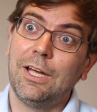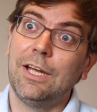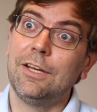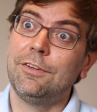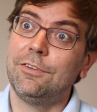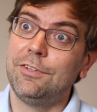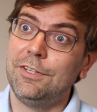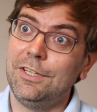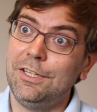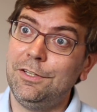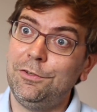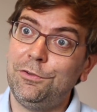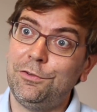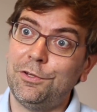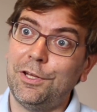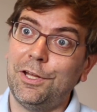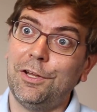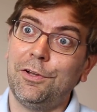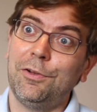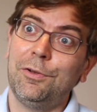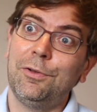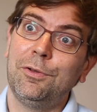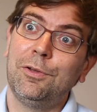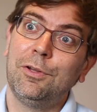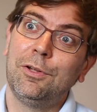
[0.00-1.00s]
a T
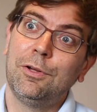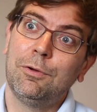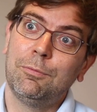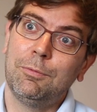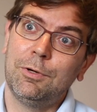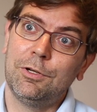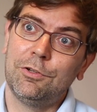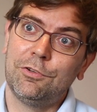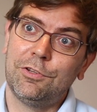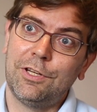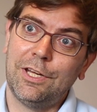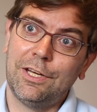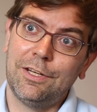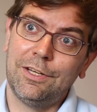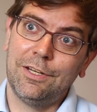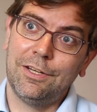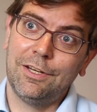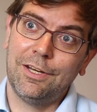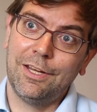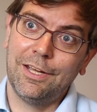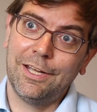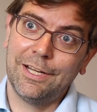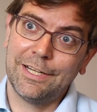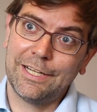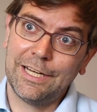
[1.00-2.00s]
cell, which
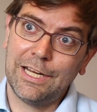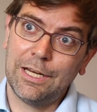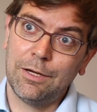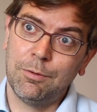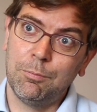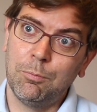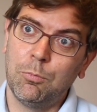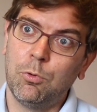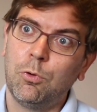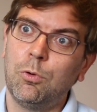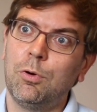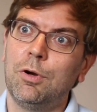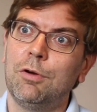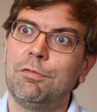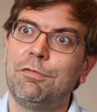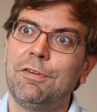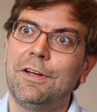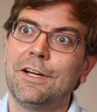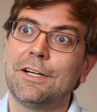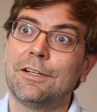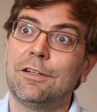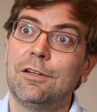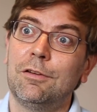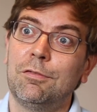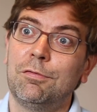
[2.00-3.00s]
then again more
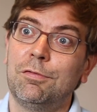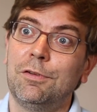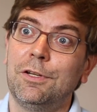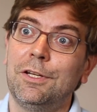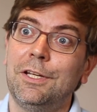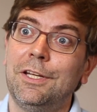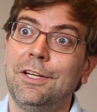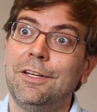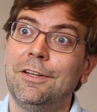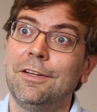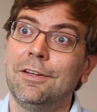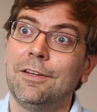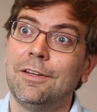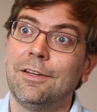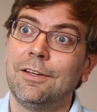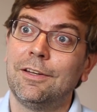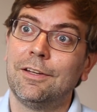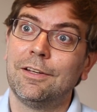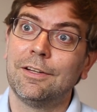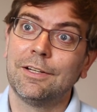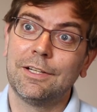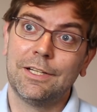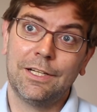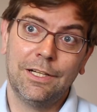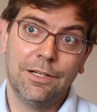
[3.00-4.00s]
effectively
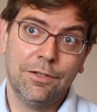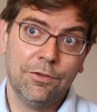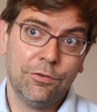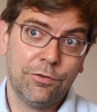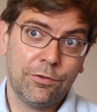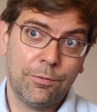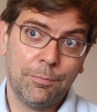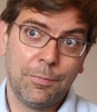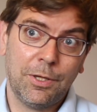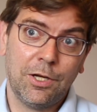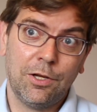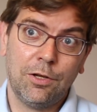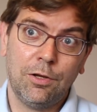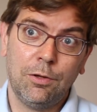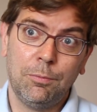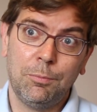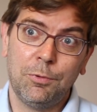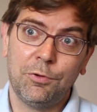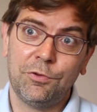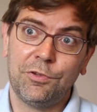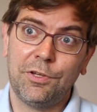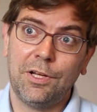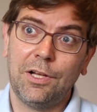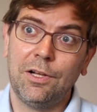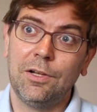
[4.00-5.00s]
kills the
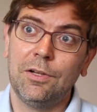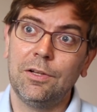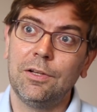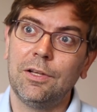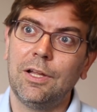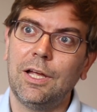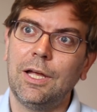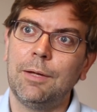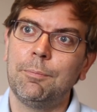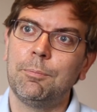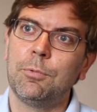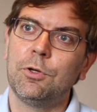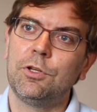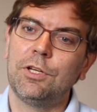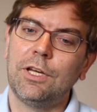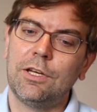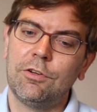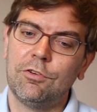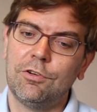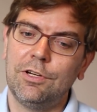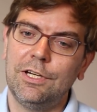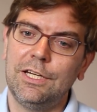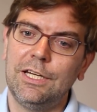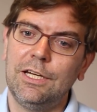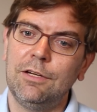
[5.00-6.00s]
myeloma cell and
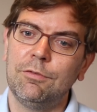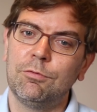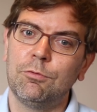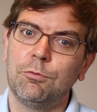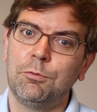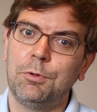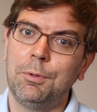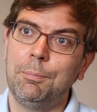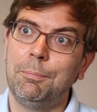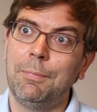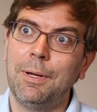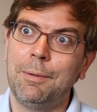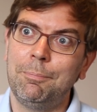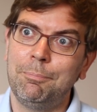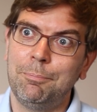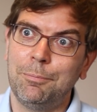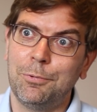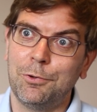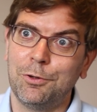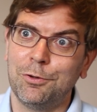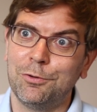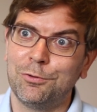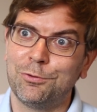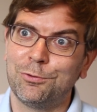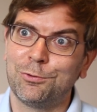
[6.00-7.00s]
potentially even
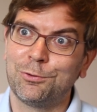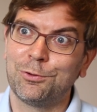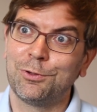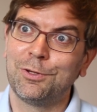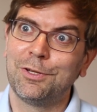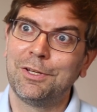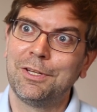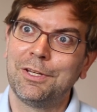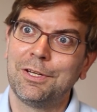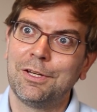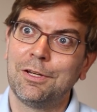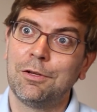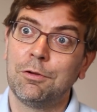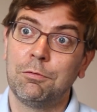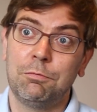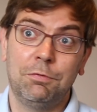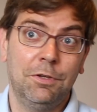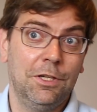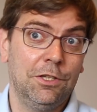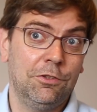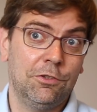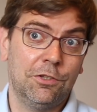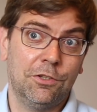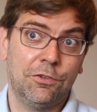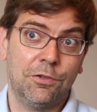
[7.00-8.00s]
remembers
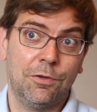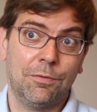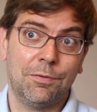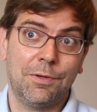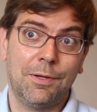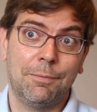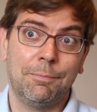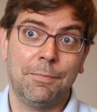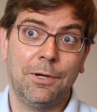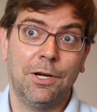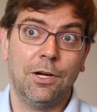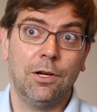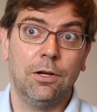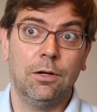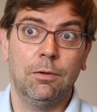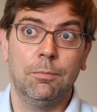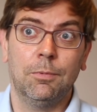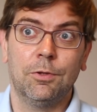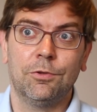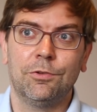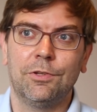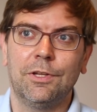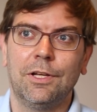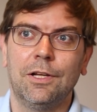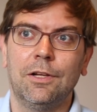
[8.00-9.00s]
features of that
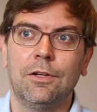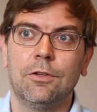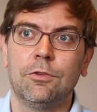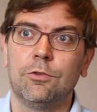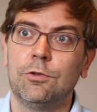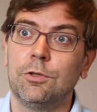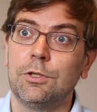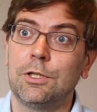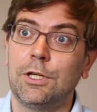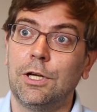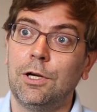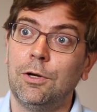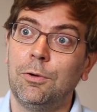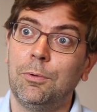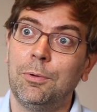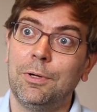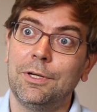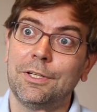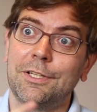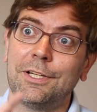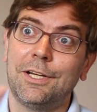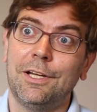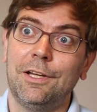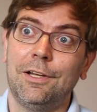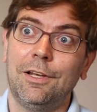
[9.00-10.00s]
myeloma cell to go
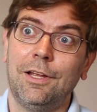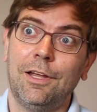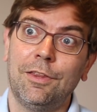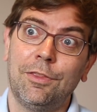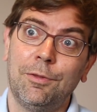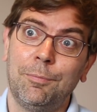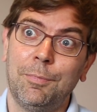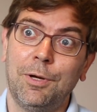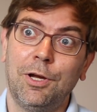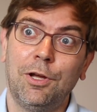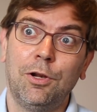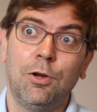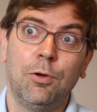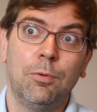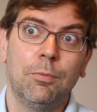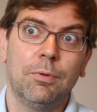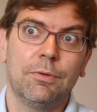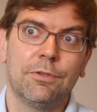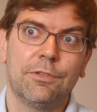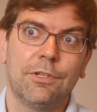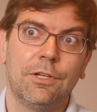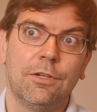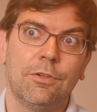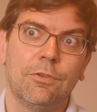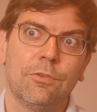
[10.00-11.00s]
and kill other
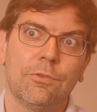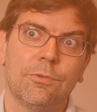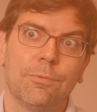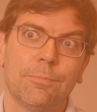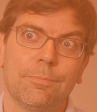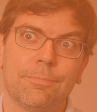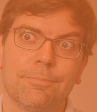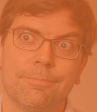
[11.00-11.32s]
myeloma cells.